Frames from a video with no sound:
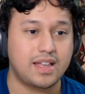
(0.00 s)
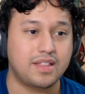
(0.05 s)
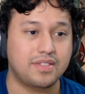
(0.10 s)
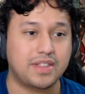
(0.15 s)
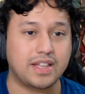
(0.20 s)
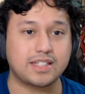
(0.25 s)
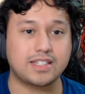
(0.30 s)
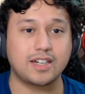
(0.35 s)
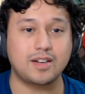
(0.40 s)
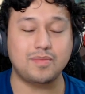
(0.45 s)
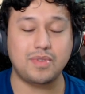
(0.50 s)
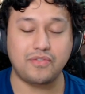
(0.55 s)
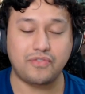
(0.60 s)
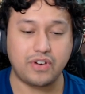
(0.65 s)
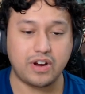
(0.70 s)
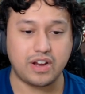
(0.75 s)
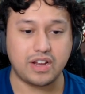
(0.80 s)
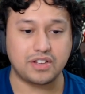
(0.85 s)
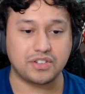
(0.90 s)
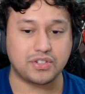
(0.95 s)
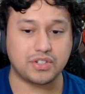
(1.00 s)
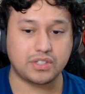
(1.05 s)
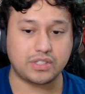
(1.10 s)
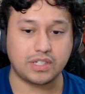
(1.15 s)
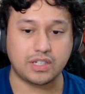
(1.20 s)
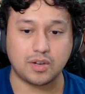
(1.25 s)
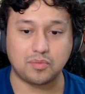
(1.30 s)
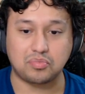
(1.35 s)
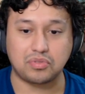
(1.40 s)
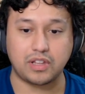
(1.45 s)
That's going to be very
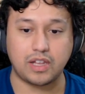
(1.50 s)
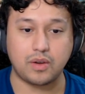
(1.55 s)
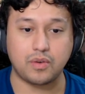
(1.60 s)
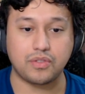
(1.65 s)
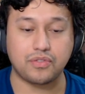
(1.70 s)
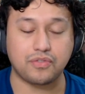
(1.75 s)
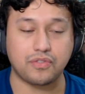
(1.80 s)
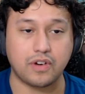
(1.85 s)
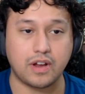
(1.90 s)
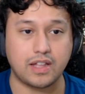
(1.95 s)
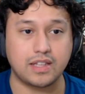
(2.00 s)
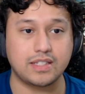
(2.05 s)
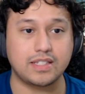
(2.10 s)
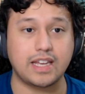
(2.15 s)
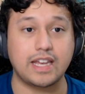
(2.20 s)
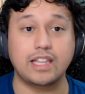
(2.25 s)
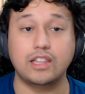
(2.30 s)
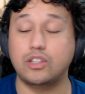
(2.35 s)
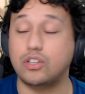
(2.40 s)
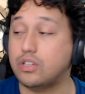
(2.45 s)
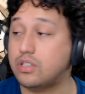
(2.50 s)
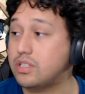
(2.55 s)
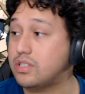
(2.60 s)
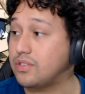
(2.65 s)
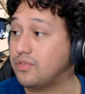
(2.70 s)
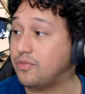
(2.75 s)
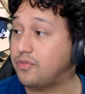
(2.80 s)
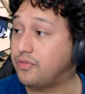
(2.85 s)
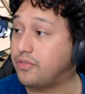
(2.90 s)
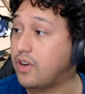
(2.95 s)
interesting to play with friends. It looks
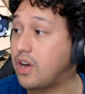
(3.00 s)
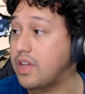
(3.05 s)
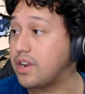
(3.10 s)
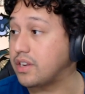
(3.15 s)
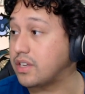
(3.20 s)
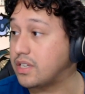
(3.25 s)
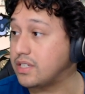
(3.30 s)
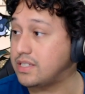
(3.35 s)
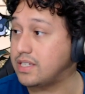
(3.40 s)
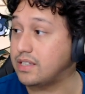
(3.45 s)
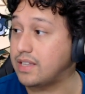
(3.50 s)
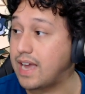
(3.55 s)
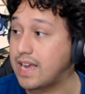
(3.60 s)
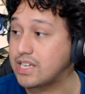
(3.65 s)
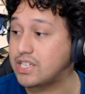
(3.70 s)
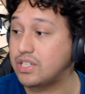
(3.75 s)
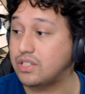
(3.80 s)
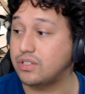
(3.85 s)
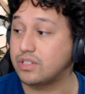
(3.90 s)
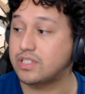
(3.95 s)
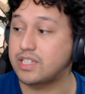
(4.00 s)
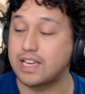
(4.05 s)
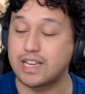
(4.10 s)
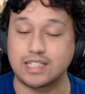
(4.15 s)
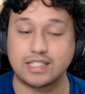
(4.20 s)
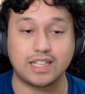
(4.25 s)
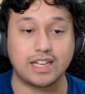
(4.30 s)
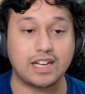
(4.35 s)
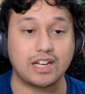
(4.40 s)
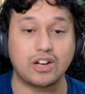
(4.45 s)
fun because it actually looks like
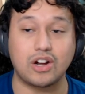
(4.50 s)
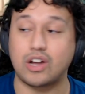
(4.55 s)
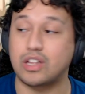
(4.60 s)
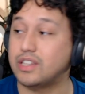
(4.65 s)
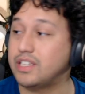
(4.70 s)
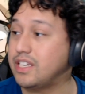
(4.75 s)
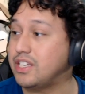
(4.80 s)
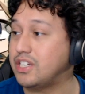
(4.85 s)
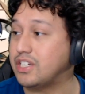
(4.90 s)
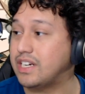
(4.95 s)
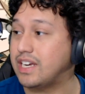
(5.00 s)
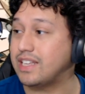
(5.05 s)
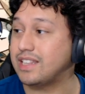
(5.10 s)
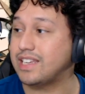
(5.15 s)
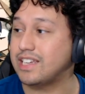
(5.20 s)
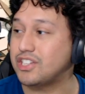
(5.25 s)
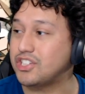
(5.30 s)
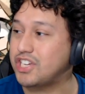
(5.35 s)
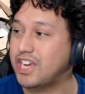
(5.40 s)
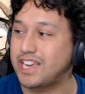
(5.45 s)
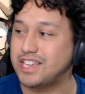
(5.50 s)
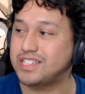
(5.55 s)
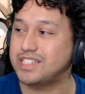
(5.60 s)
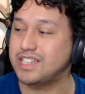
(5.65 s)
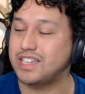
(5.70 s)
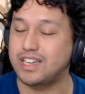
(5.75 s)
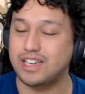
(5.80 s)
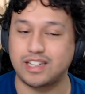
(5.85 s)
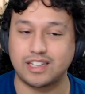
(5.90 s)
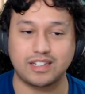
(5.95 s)
it's like Gauntlet. You're not like
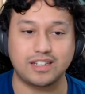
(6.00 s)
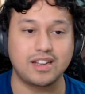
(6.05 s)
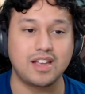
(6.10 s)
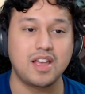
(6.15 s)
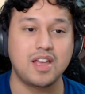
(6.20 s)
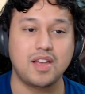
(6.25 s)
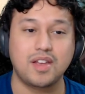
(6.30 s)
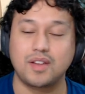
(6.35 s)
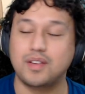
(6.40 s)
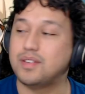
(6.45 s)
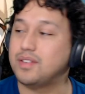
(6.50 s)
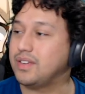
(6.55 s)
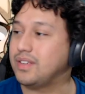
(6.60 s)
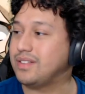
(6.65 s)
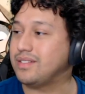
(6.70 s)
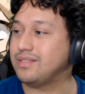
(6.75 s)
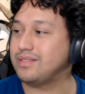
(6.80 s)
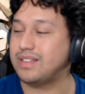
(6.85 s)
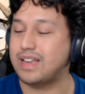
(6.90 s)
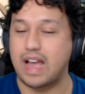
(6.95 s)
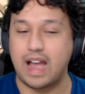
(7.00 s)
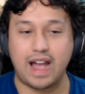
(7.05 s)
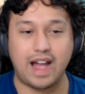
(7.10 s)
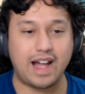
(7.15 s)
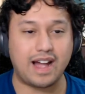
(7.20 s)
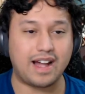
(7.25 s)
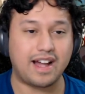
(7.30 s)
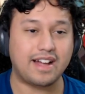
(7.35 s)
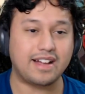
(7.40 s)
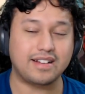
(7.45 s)
chasing and...
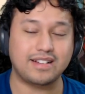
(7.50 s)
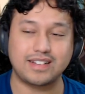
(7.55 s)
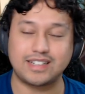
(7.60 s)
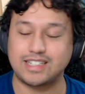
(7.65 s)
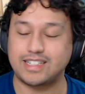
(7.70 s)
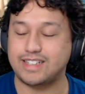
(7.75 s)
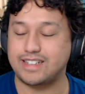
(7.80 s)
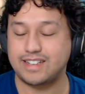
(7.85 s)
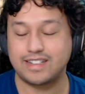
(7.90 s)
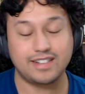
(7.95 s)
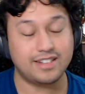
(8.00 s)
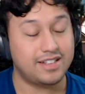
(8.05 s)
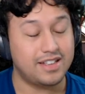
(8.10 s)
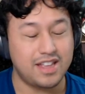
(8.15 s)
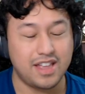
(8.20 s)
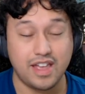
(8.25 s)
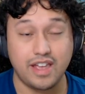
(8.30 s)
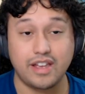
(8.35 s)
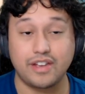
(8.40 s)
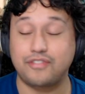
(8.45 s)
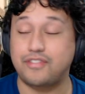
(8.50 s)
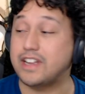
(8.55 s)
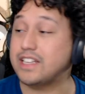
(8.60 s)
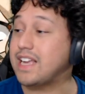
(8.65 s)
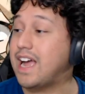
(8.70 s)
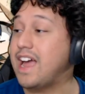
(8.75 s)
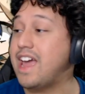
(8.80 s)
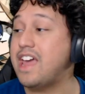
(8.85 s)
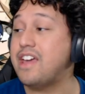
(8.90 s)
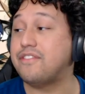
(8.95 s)
I
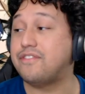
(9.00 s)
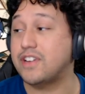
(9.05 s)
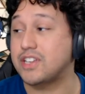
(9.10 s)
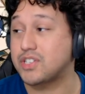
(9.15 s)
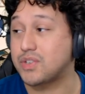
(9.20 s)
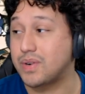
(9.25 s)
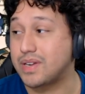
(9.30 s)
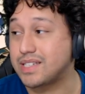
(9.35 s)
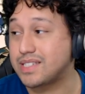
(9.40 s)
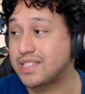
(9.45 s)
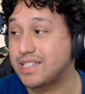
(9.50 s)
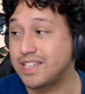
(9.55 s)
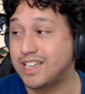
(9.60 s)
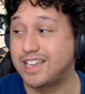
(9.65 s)
hate fetch quests.